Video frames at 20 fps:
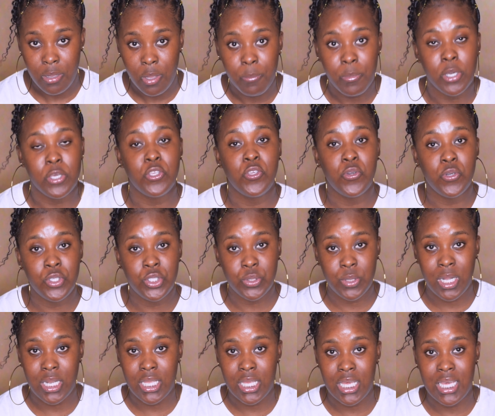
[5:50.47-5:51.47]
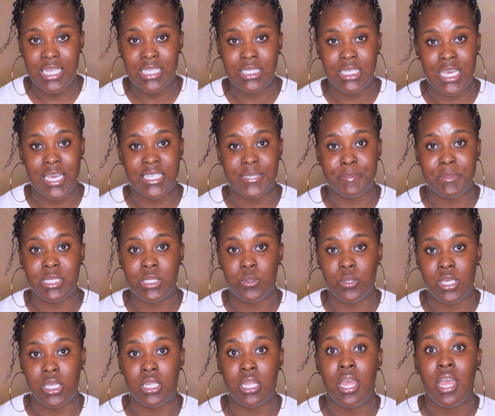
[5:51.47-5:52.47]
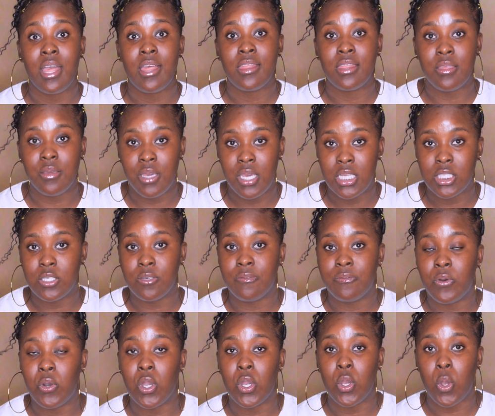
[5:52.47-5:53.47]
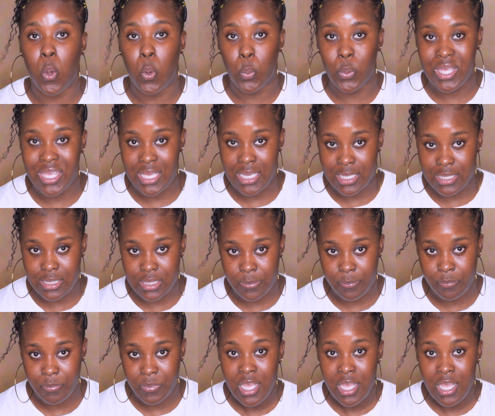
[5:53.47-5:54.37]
But usually it takes between 3 to 4 weeks.